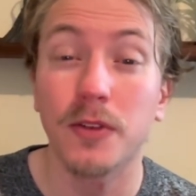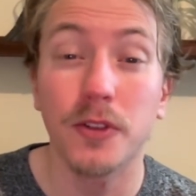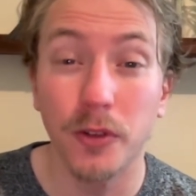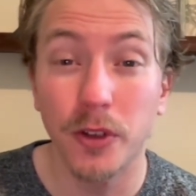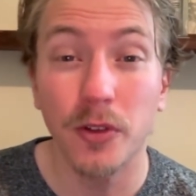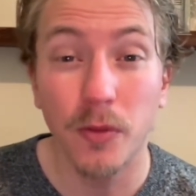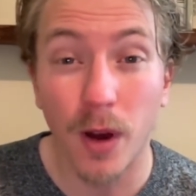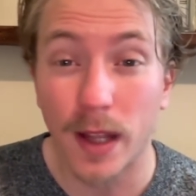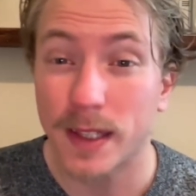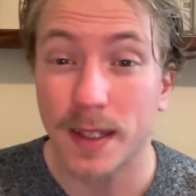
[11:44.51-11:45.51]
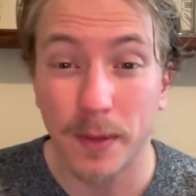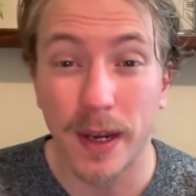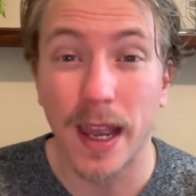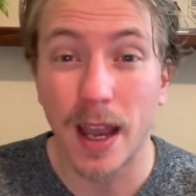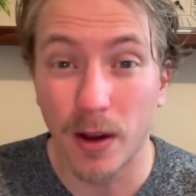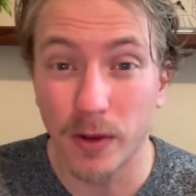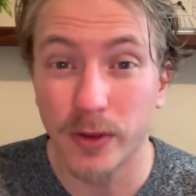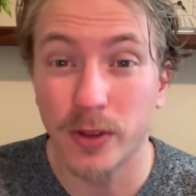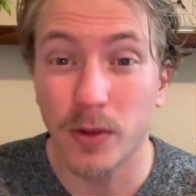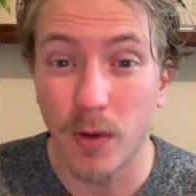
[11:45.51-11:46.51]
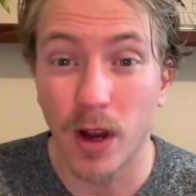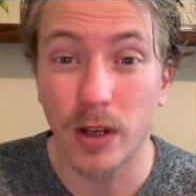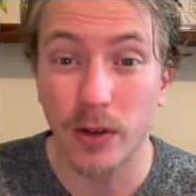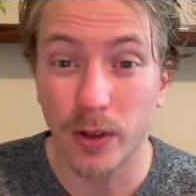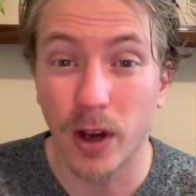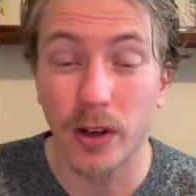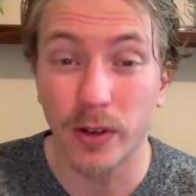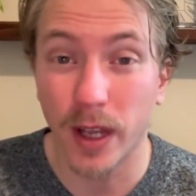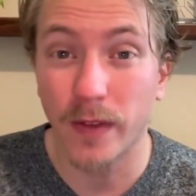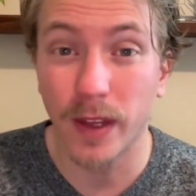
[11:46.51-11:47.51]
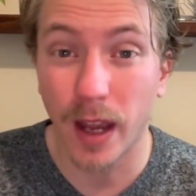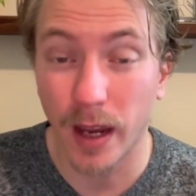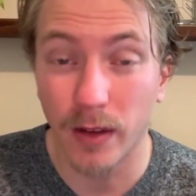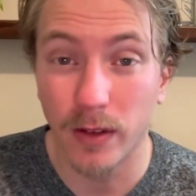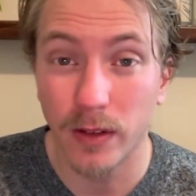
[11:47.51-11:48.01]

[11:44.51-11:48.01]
Do you want someone else to walk your daughter down the aisle?